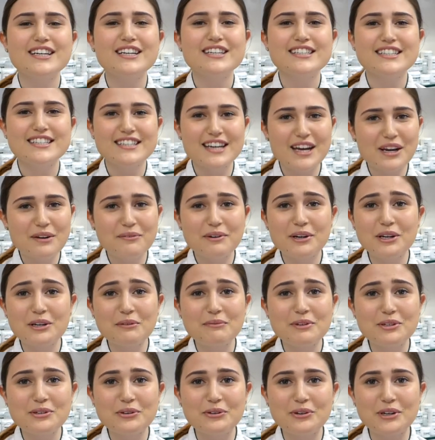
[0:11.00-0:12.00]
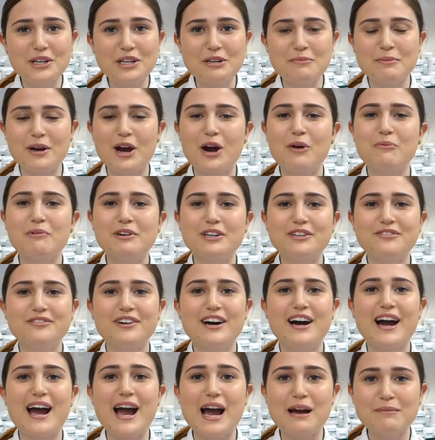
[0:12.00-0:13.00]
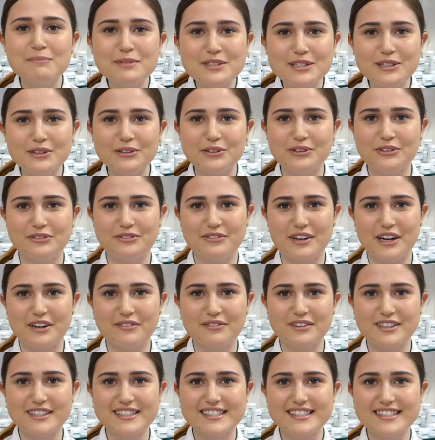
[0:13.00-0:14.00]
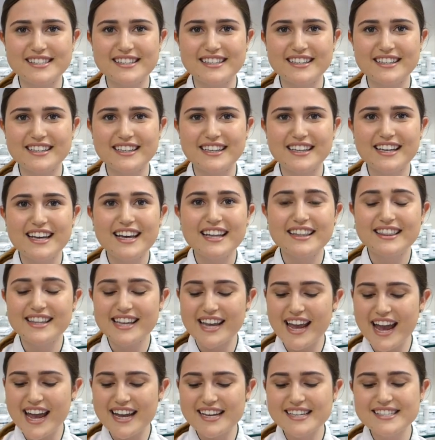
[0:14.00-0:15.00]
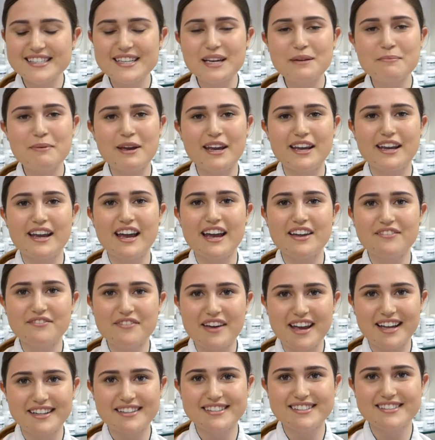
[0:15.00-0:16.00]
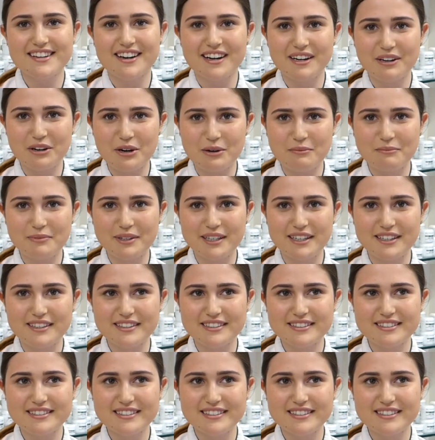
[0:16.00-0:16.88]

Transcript: Today we're going to be talking about one of our absolute favourites, the ASAP Advanced Eye Complex.